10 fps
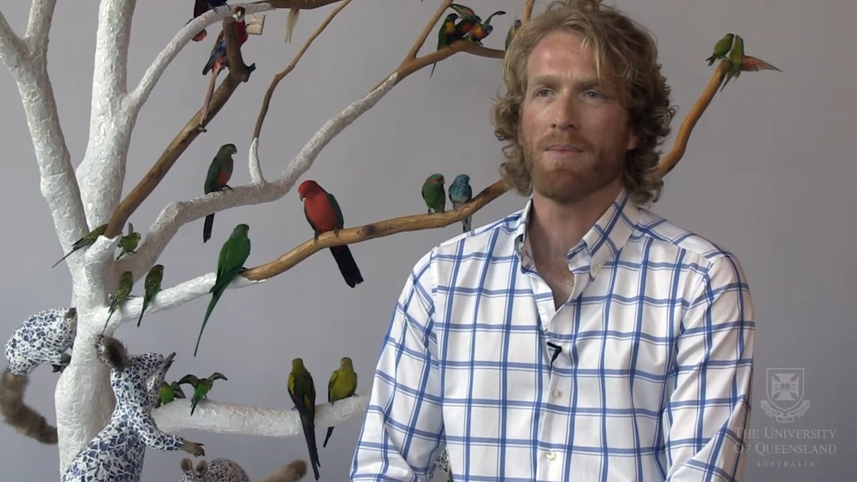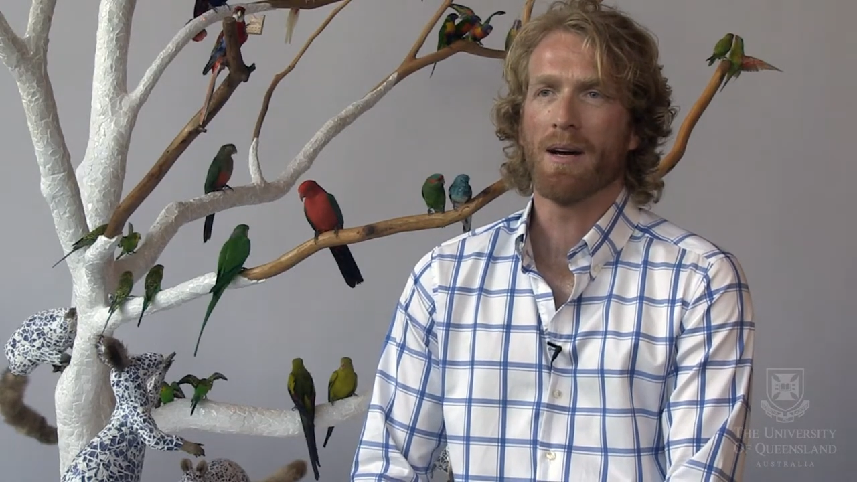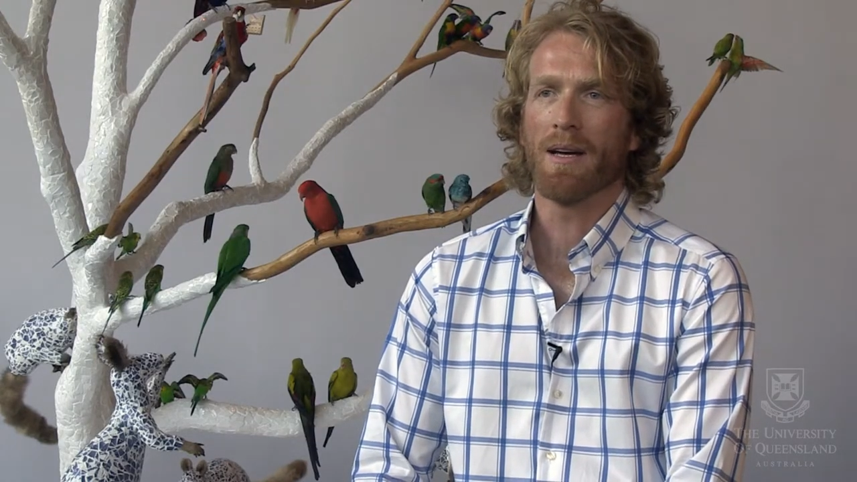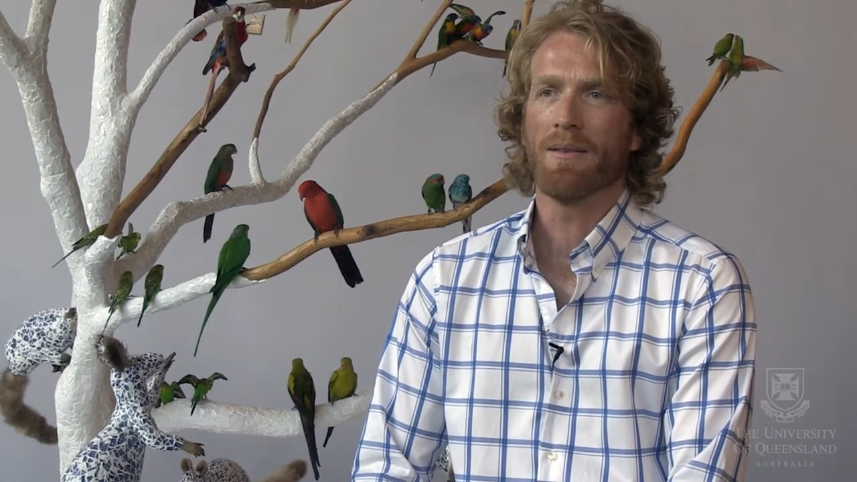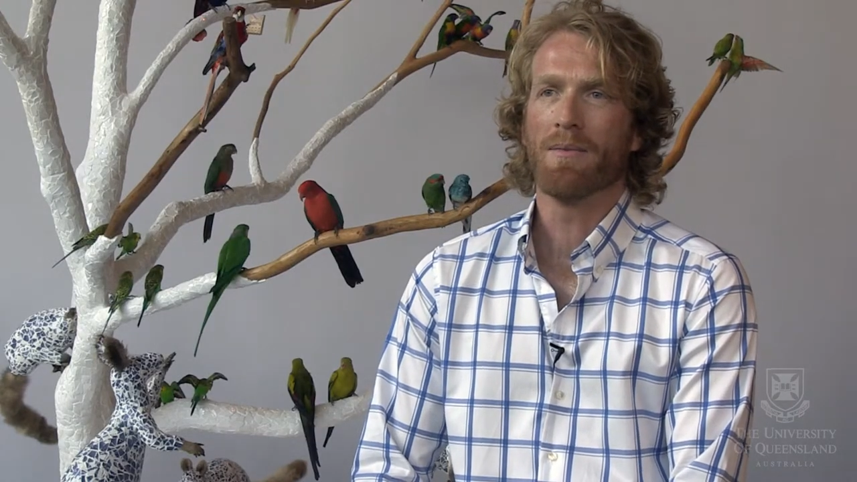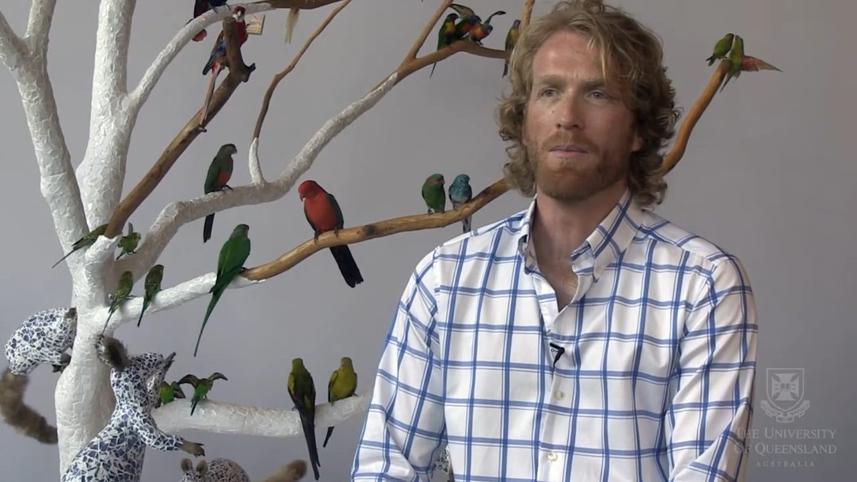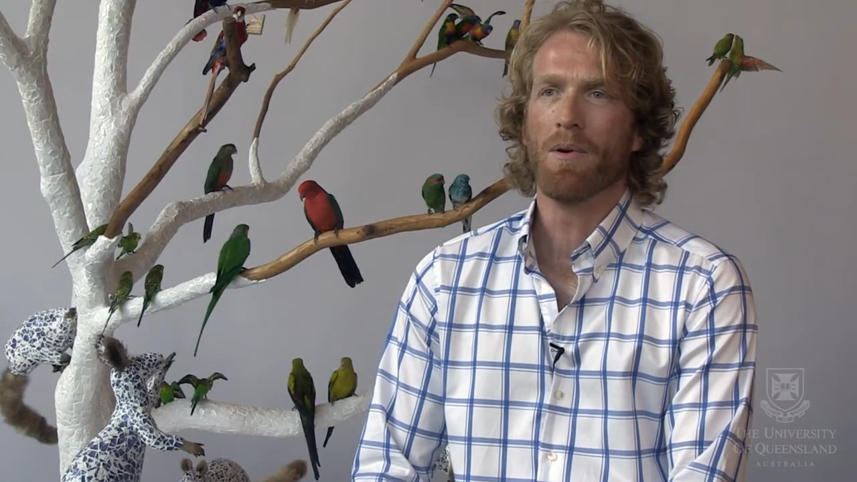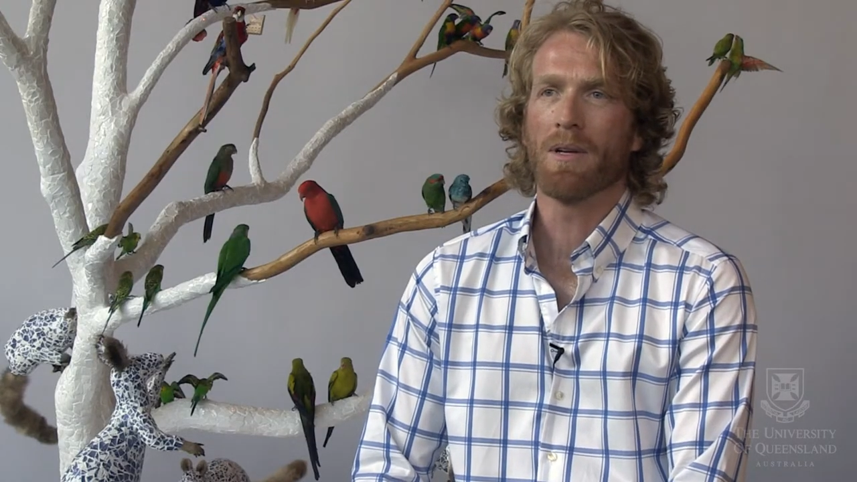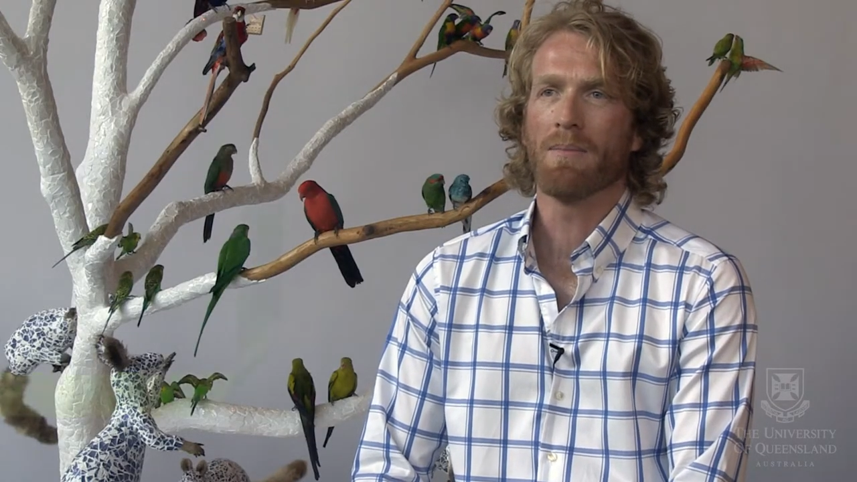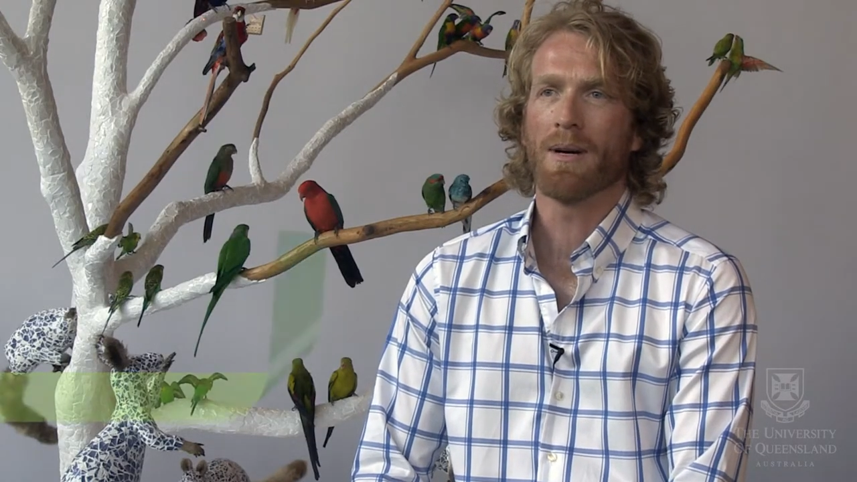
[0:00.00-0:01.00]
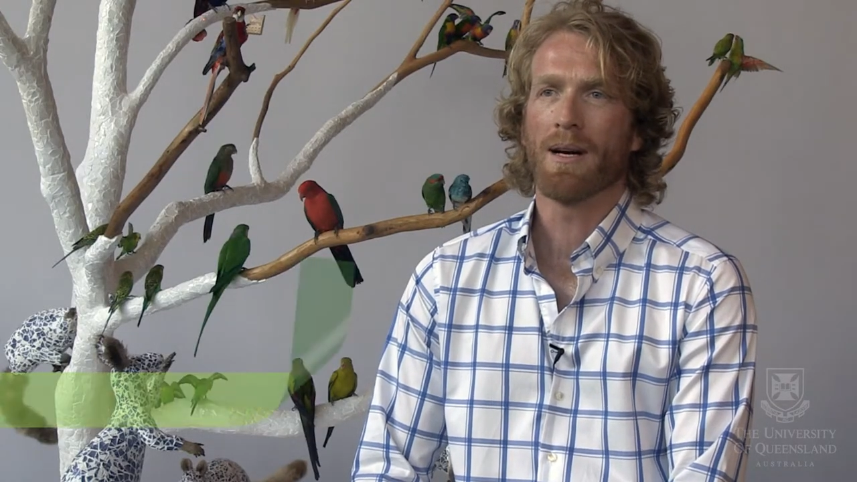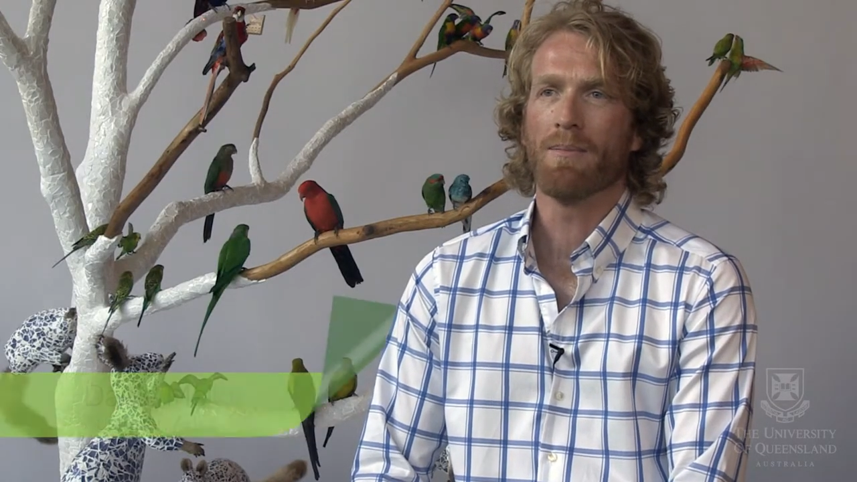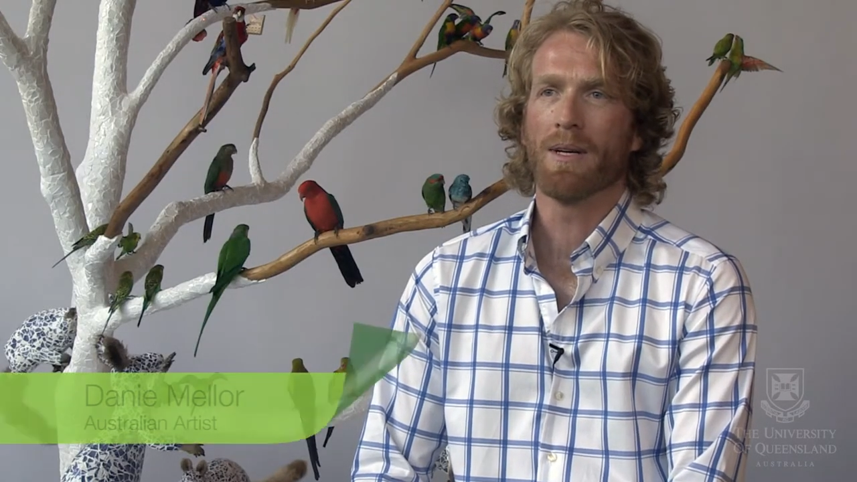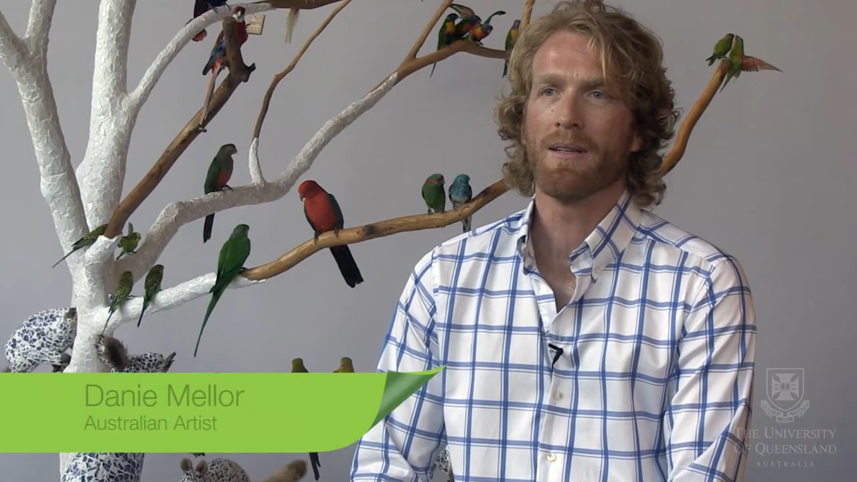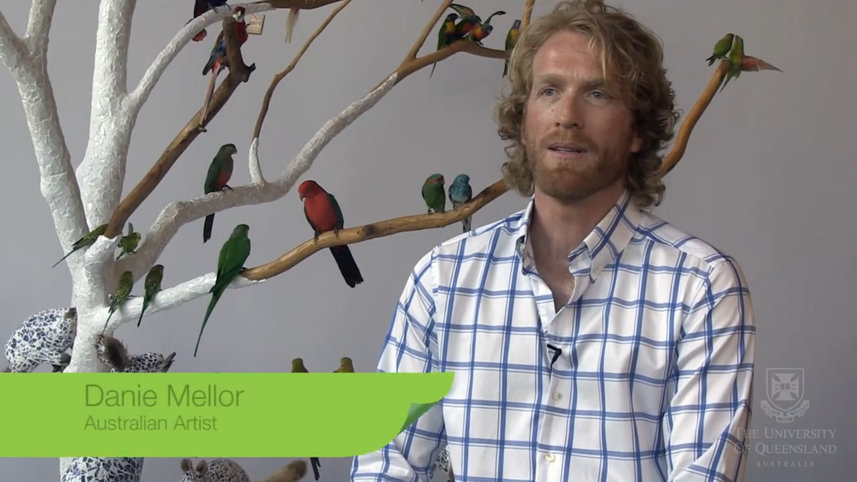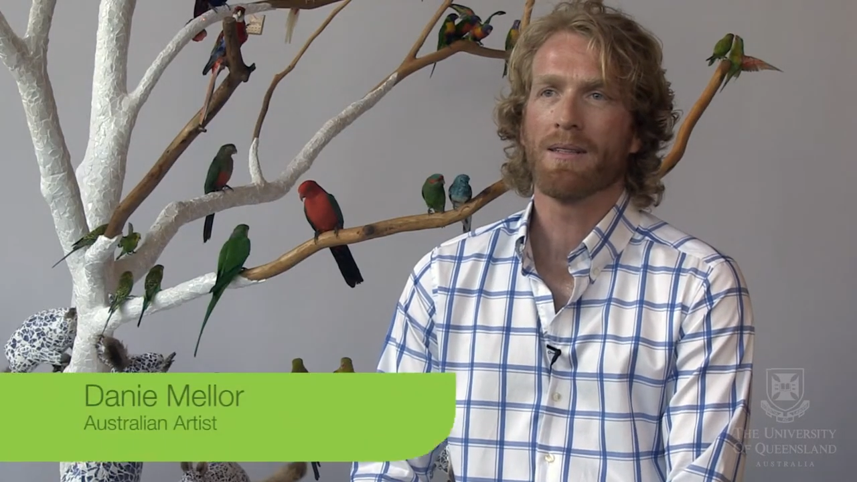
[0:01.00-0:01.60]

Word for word: by Maudie Palmer